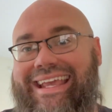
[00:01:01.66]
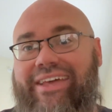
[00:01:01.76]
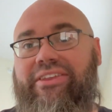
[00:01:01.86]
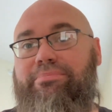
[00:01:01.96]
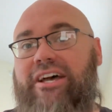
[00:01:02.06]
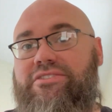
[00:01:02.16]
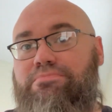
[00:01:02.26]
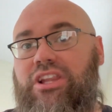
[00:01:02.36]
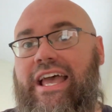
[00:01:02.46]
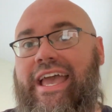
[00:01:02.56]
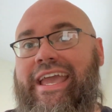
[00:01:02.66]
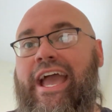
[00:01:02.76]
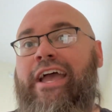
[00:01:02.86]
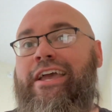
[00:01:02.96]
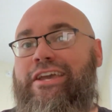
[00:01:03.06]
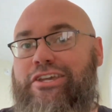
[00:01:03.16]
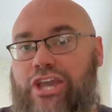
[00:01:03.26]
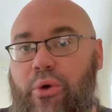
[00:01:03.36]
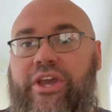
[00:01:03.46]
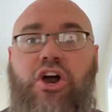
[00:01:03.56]
daily best play
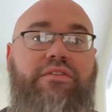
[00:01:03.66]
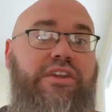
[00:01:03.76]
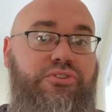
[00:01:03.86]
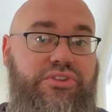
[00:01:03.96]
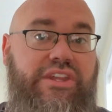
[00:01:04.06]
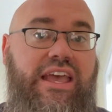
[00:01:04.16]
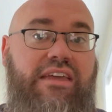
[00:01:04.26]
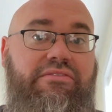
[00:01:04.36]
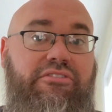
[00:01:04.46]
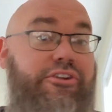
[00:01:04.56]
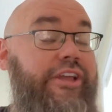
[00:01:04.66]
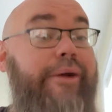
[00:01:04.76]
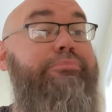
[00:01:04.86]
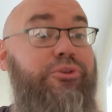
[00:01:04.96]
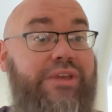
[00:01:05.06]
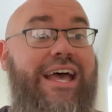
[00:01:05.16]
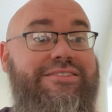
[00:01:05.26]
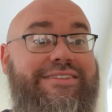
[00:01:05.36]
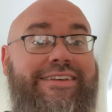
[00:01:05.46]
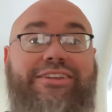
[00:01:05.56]
going off here today for, yep, you
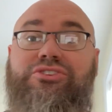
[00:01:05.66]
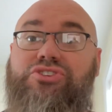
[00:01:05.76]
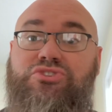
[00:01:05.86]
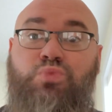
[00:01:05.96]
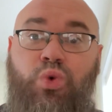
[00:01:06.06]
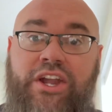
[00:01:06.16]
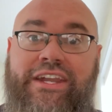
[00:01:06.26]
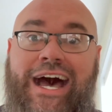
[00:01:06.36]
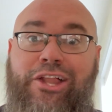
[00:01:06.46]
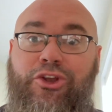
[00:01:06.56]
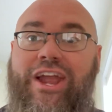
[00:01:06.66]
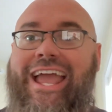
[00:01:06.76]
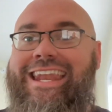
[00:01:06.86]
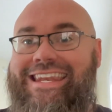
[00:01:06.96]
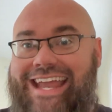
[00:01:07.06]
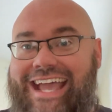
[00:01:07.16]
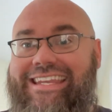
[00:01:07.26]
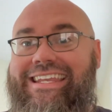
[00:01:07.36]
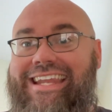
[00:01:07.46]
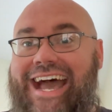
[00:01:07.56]
guessed it, just
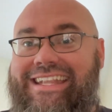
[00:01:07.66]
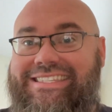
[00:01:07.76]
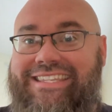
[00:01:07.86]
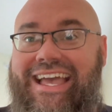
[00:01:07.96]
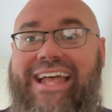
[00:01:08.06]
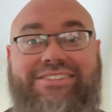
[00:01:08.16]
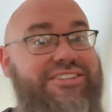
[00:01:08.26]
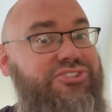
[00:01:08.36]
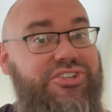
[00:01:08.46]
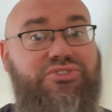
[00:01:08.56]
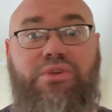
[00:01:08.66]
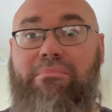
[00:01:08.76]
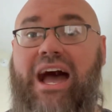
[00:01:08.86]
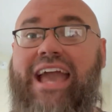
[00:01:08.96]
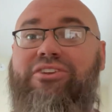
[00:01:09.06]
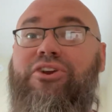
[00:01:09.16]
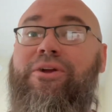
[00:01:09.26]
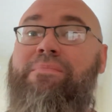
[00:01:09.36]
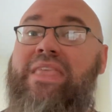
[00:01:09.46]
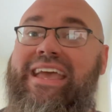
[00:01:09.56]
$1.99. And just a
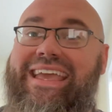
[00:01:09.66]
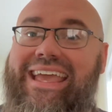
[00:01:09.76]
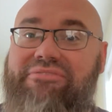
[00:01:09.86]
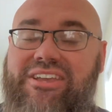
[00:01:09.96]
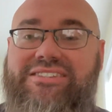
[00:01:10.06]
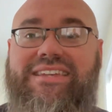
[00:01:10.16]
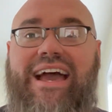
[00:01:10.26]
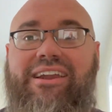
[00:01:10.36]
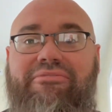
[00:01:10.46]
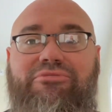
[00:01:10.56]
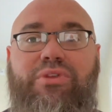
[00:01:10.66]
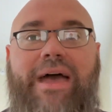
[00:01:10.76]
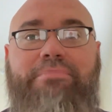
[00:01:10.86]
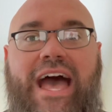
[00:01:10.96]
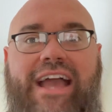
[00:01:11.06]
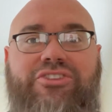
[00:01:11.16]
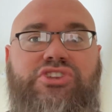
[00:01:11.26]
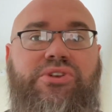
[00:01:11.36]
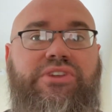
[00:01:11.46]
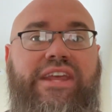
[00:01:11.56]
reminder, if you sign up for that package
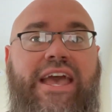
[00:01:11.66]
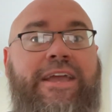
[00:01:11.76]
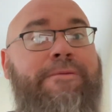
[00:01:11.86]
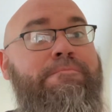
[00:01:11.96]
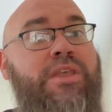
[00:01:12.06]
here today,